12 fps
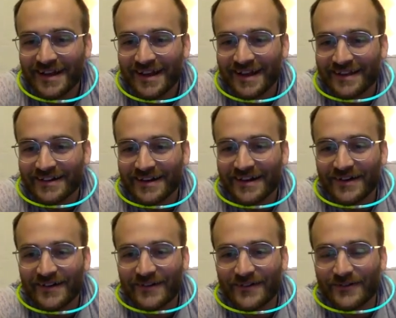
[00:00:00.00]

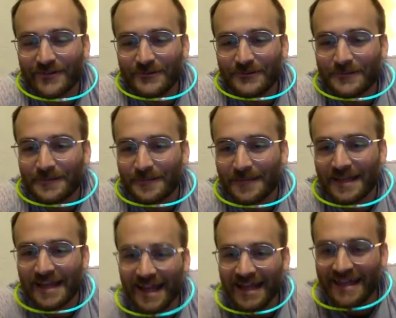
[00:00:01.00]
Hello,
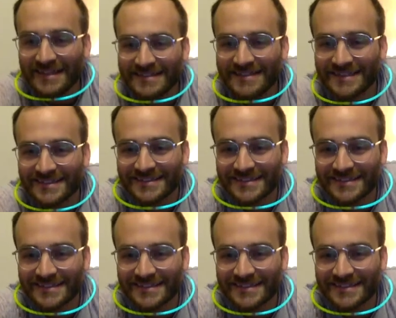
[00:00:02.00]
Kate.